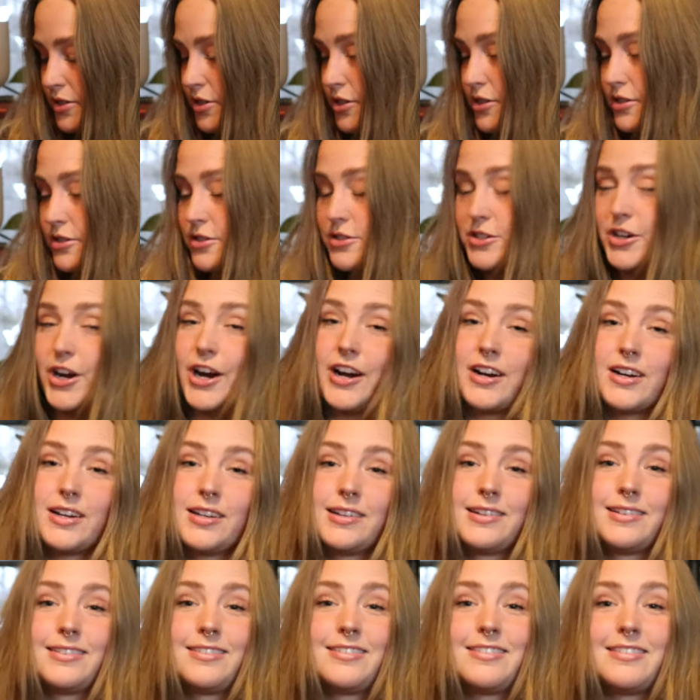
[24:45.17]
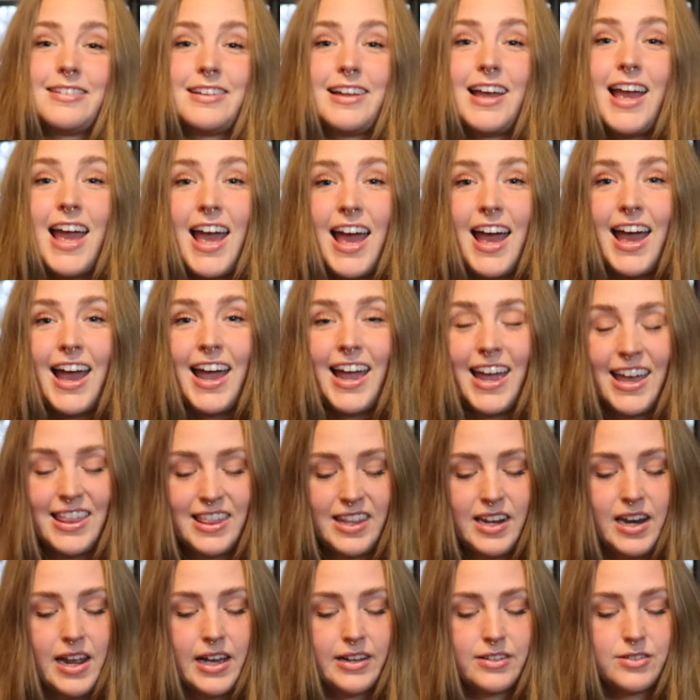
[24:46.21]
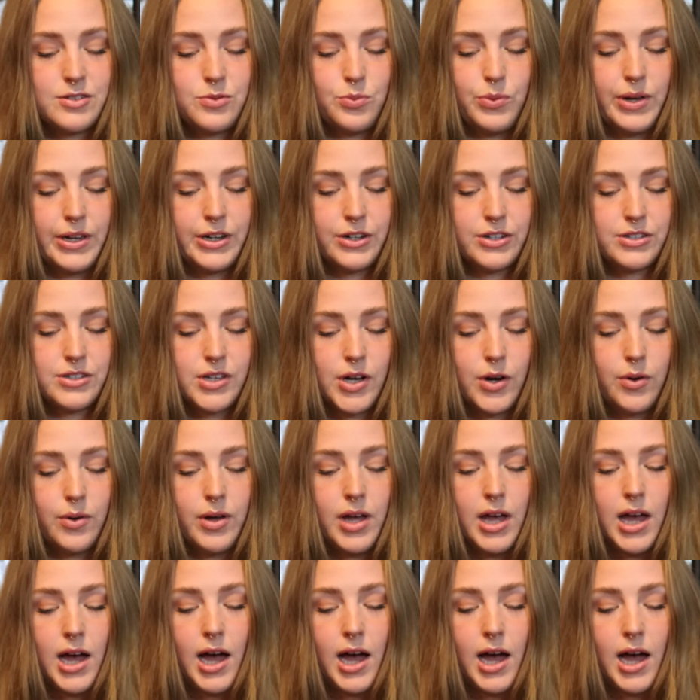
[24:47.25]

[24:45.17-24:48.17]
to start in the next week or so.